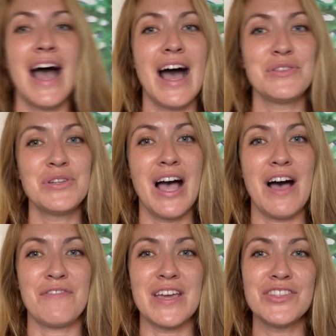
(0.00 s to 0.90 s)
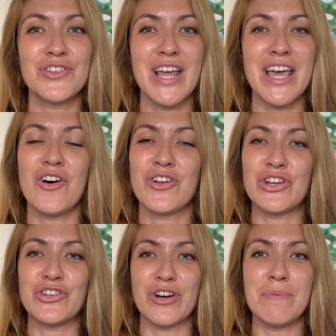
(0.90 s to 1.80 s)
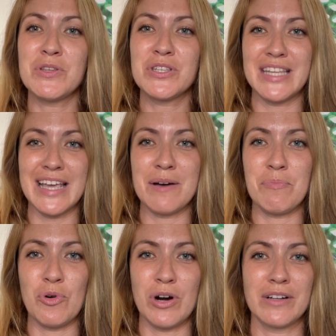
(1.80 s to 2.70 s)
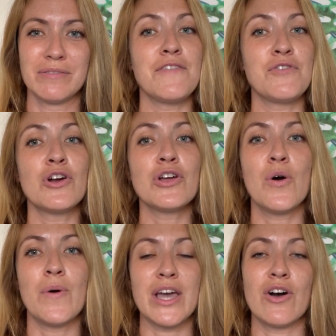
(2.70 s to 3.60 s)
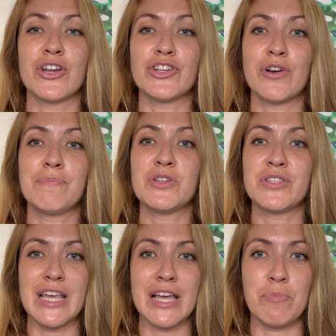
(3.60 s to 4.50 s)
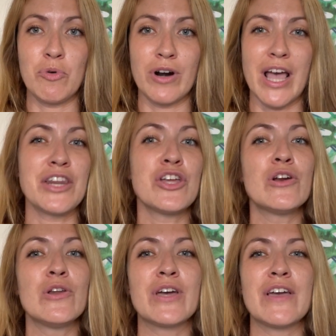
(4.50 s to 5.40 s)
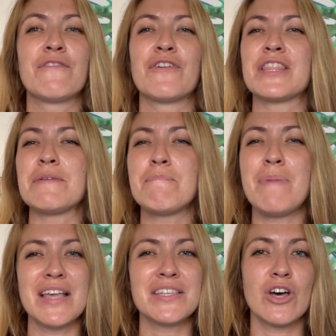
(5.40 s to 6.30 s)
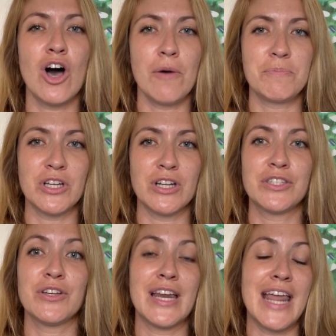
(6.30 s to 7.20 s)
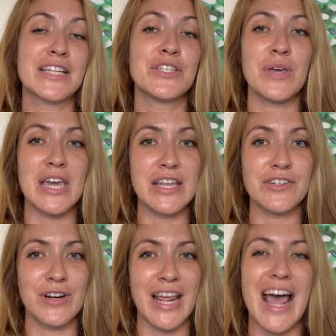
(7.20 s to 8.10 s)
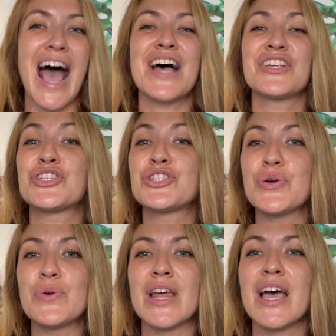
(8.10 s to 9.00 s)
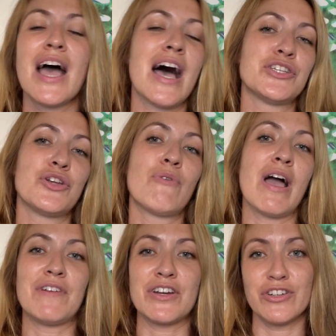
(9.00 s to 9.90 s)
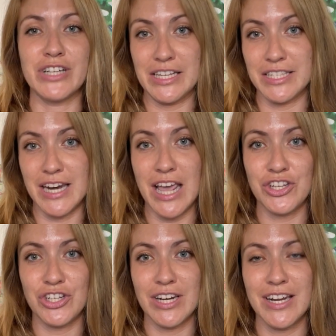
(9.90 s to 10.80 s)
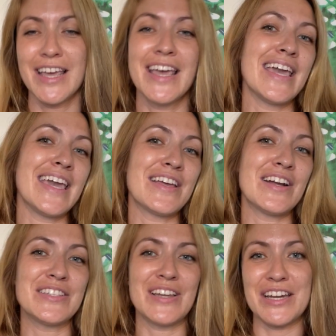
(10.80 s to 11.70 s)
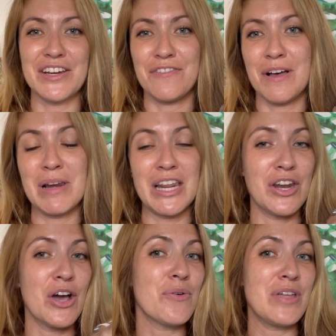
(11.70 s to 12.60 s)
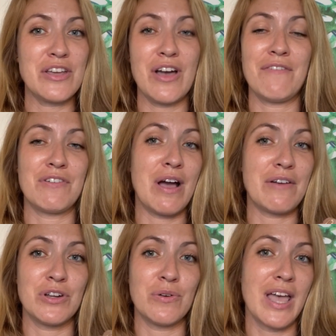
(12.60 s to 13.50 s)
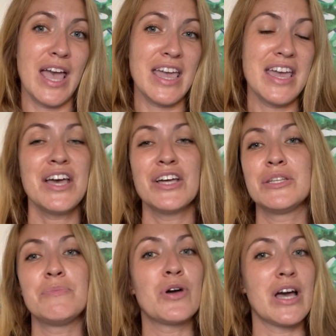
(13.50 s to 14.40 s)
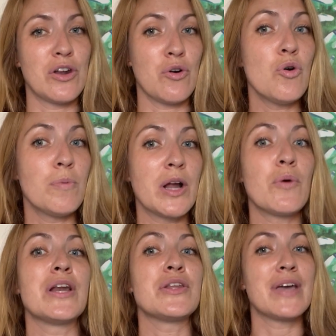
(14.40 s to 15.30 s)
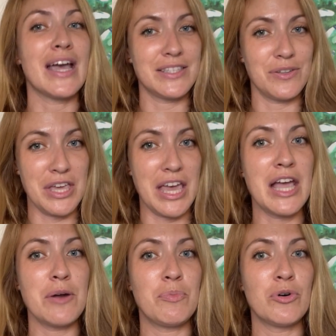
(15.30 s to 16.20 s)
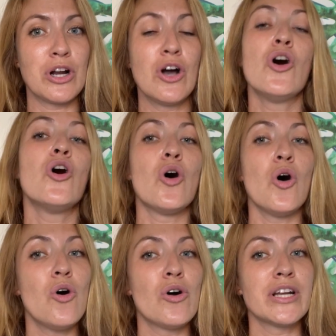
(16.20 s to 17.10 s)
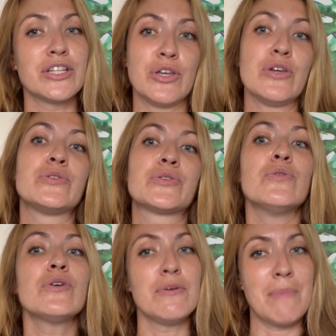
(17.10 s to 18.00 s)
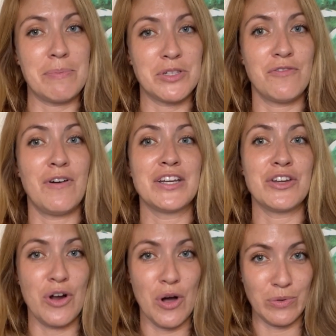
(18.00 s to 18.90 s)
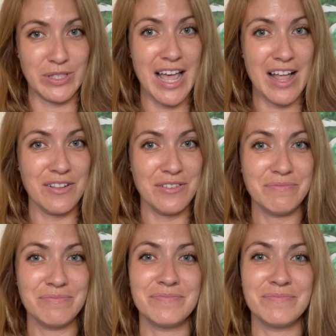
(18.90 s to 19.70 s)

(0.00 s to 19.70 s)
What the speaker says: How to have internet on your trip to Singapore. If you're going on a trip to Singapore and you're looking for the best option to connect to the internet as soon as you arrive at your destination, either to let your family know that you have arrived okay, to book an Uber when you get to the airport, or to use Google Maps to find your hotel,